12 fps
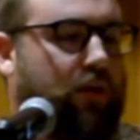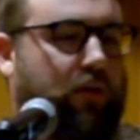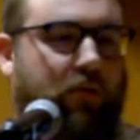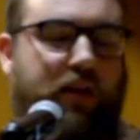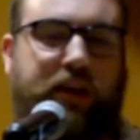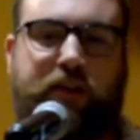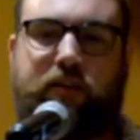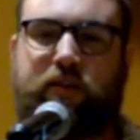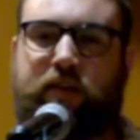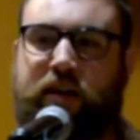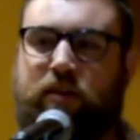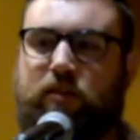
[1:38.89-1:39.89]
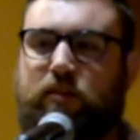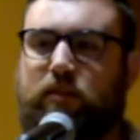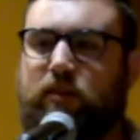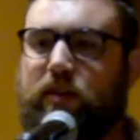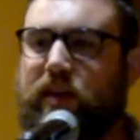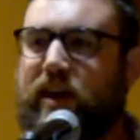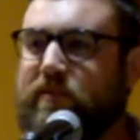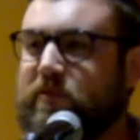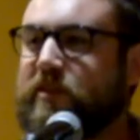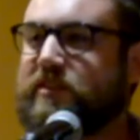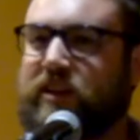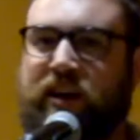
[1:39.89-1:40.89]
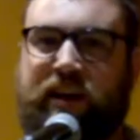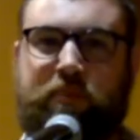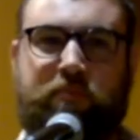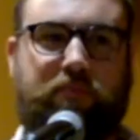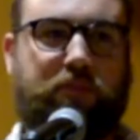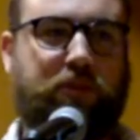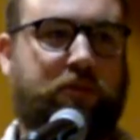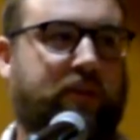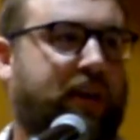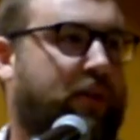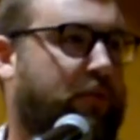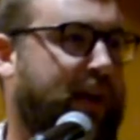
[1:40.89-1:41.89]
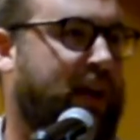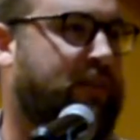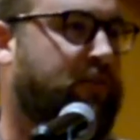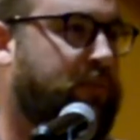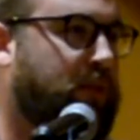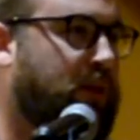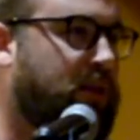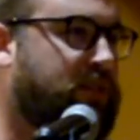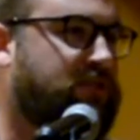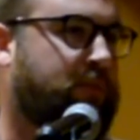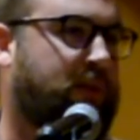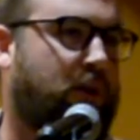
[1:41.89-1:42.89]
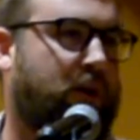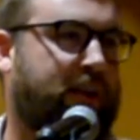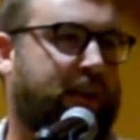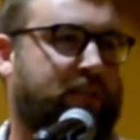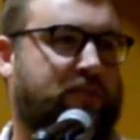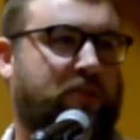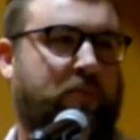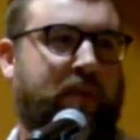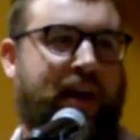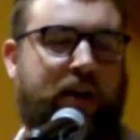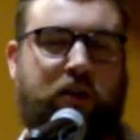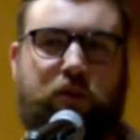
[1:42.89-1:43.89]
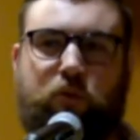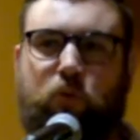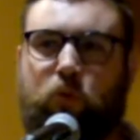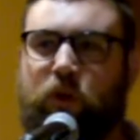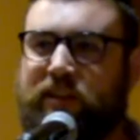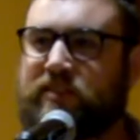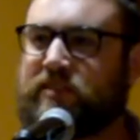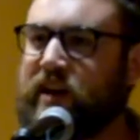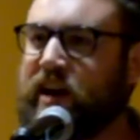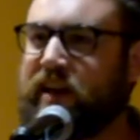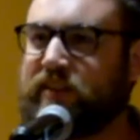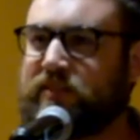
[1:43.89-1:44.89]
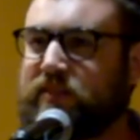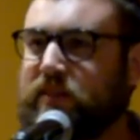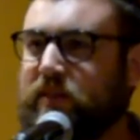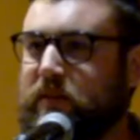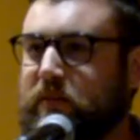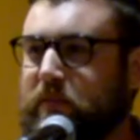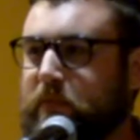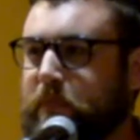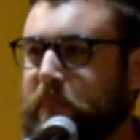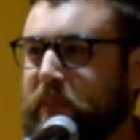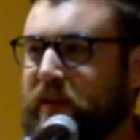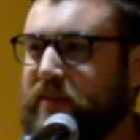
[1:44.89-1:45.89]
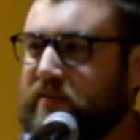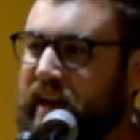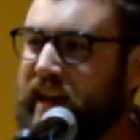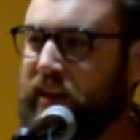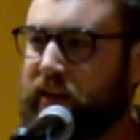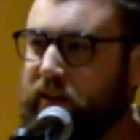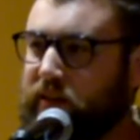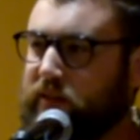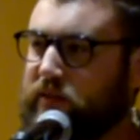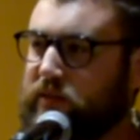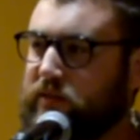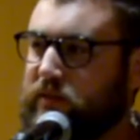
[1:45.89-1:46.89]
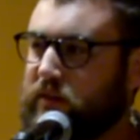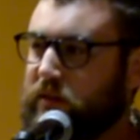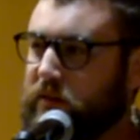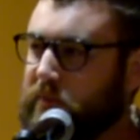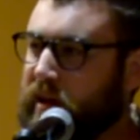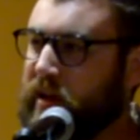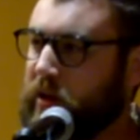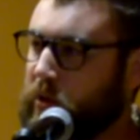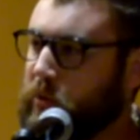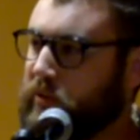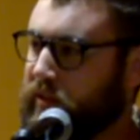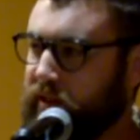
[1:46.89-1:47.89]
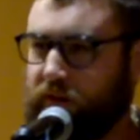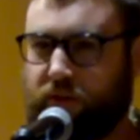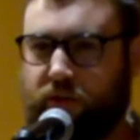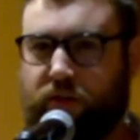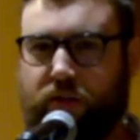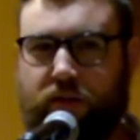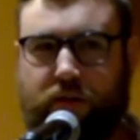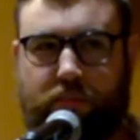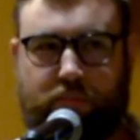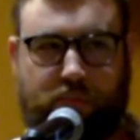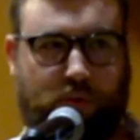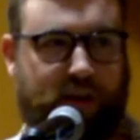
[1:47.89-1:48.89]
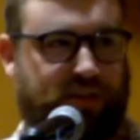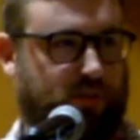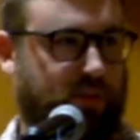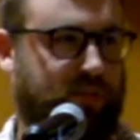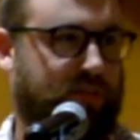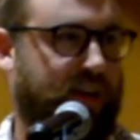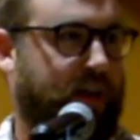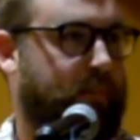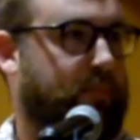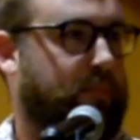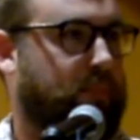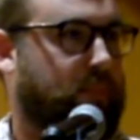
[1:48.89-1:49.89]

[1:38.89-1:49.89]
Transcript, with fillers: Right. Now, every time you get a round of applause from an audience, no matter what size, that is my own little brush with fame.